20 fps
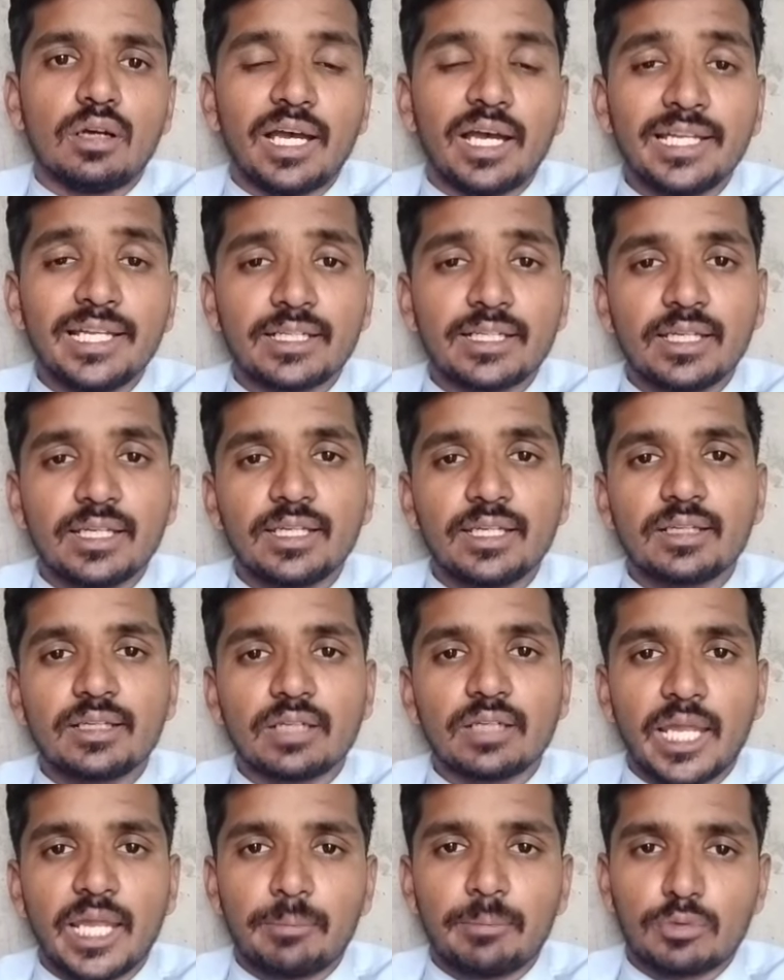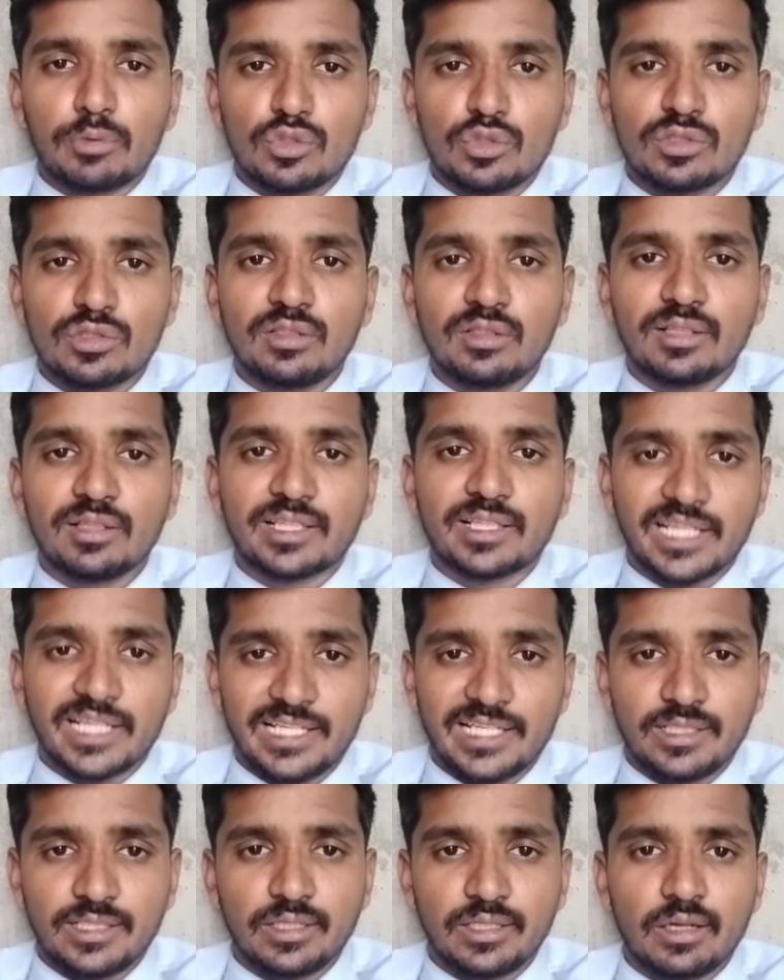unclear appraisal
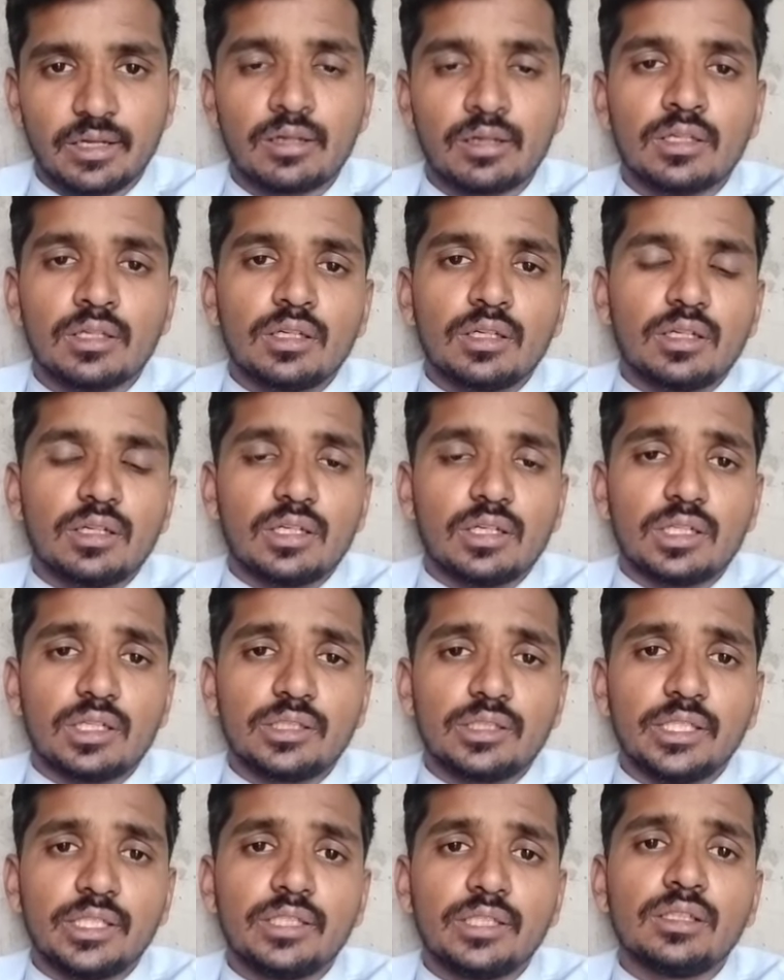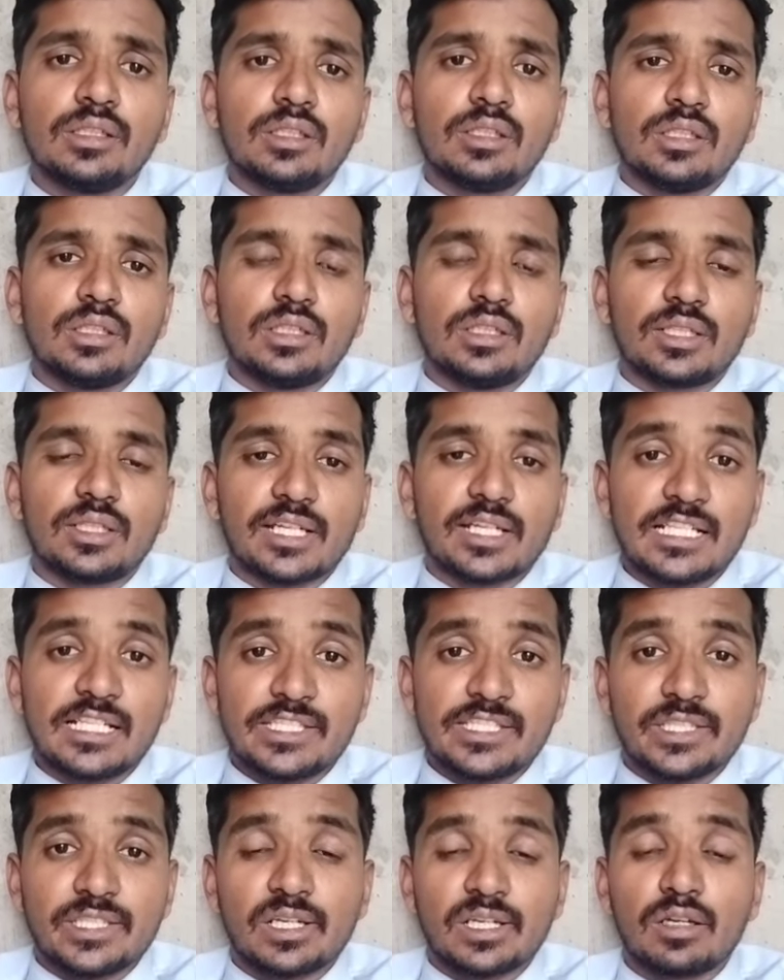criteria. Then
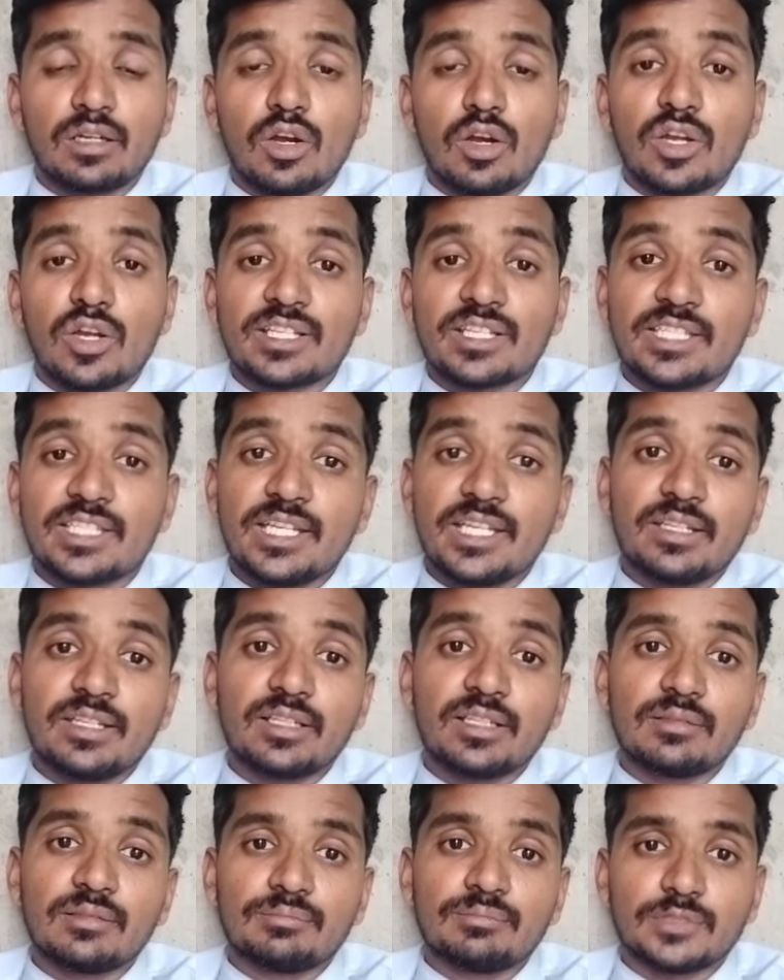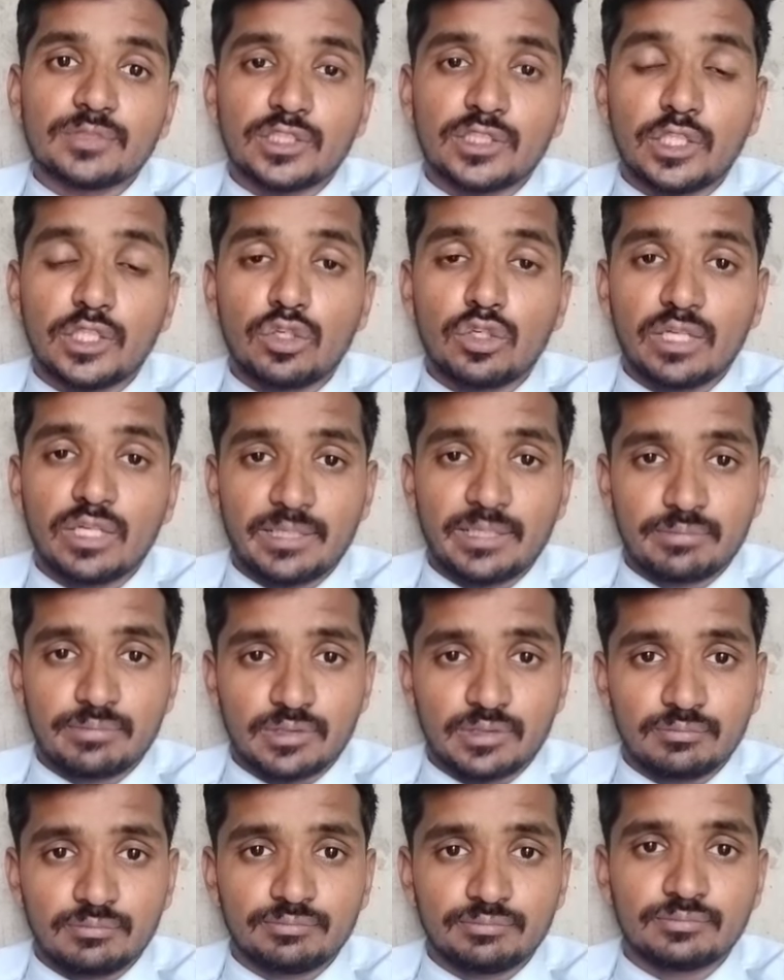cultural or gender
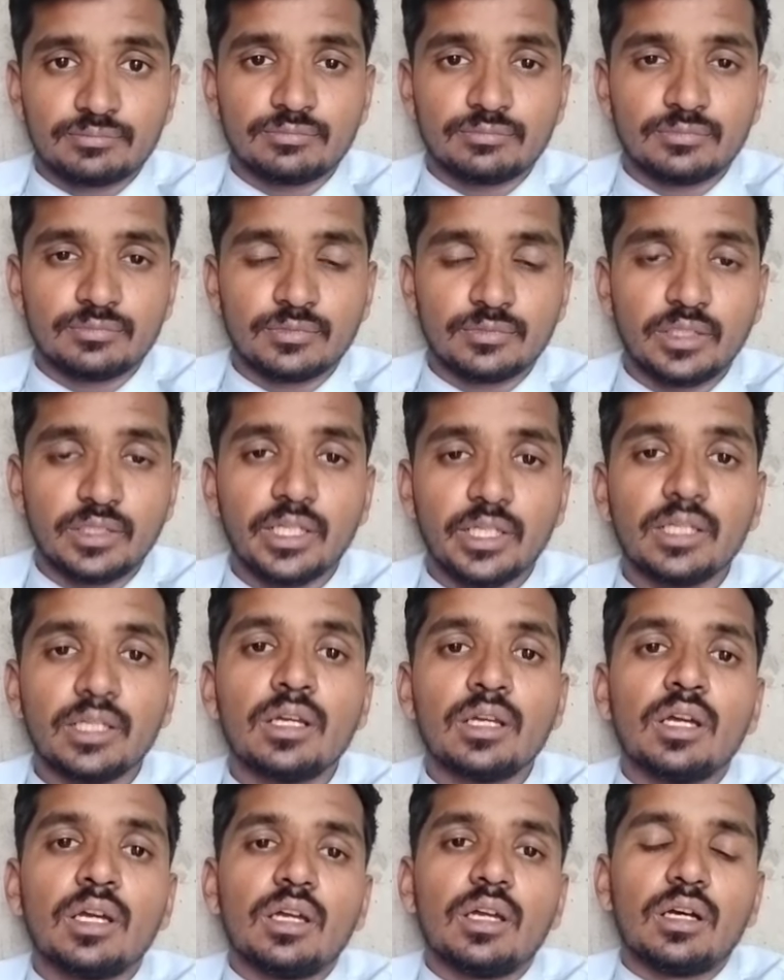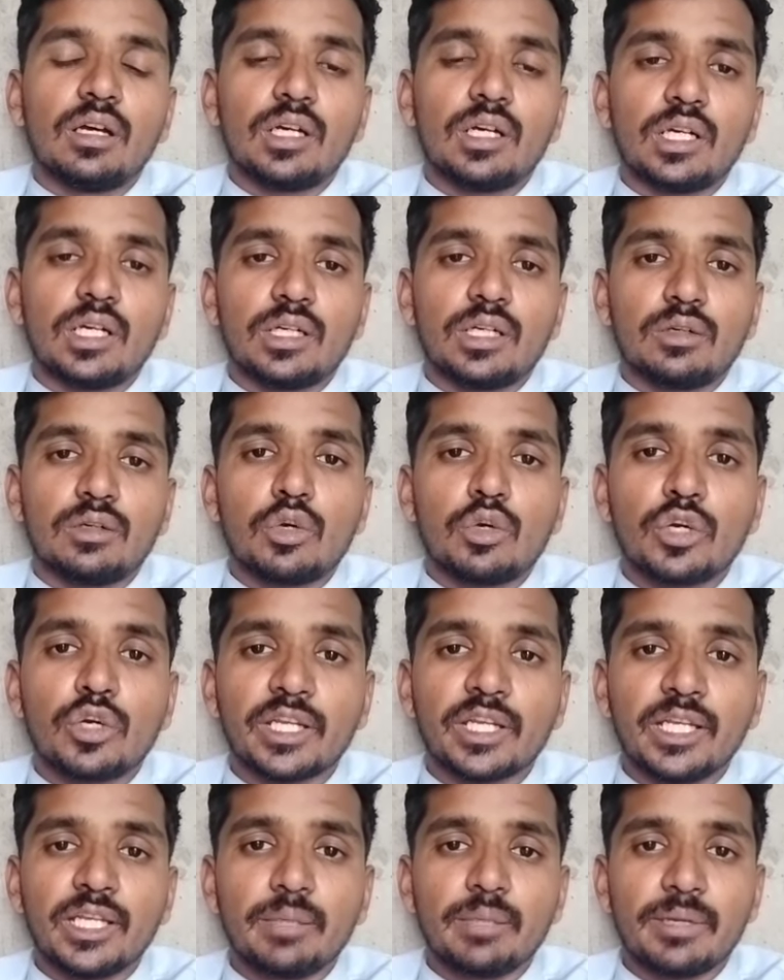stereotypes. Then
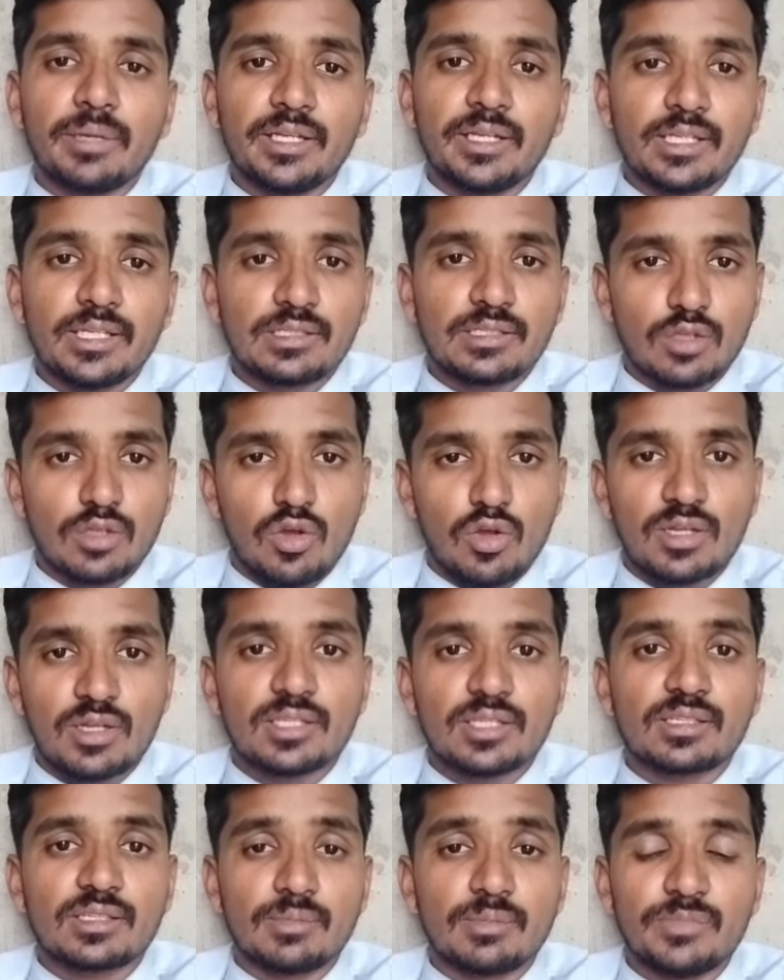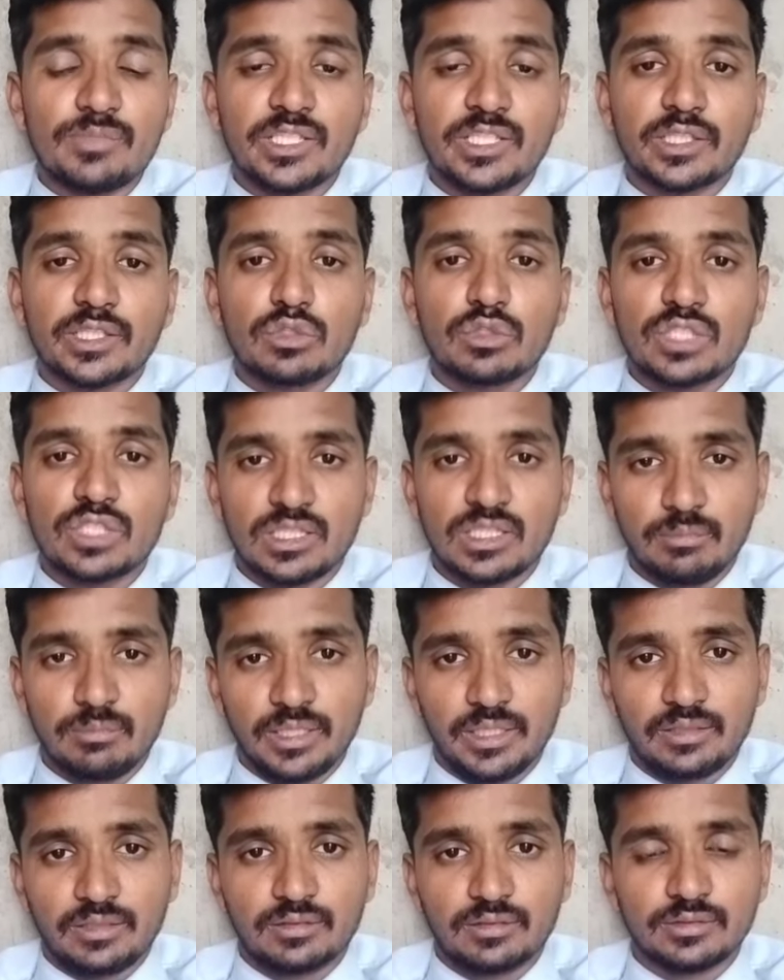over independence on subjective
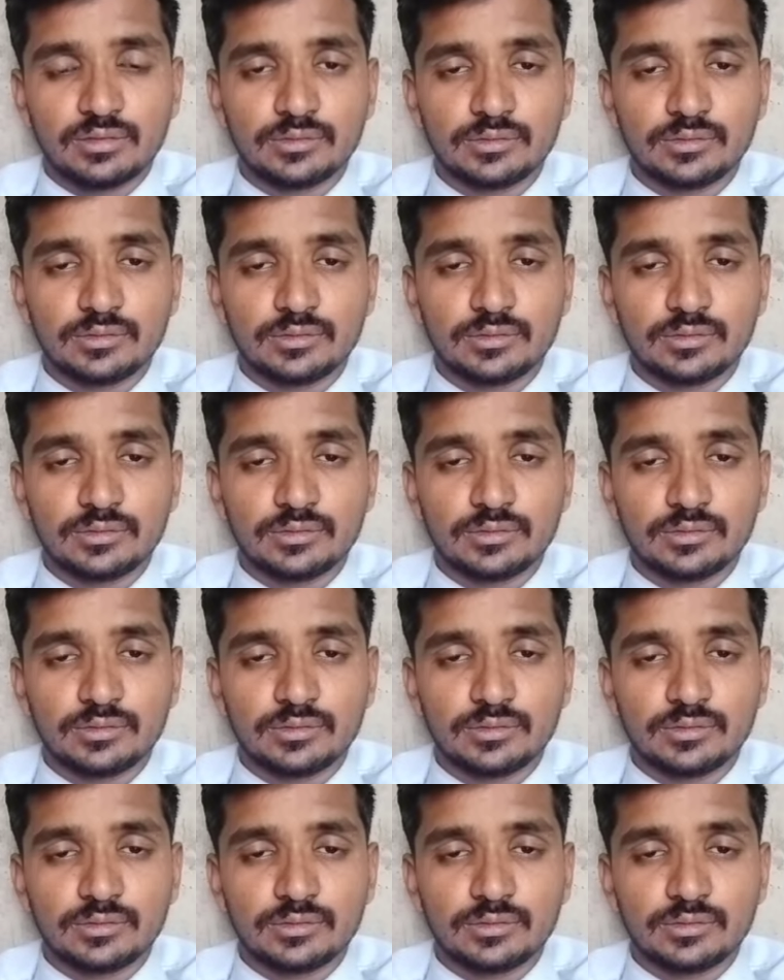judgment.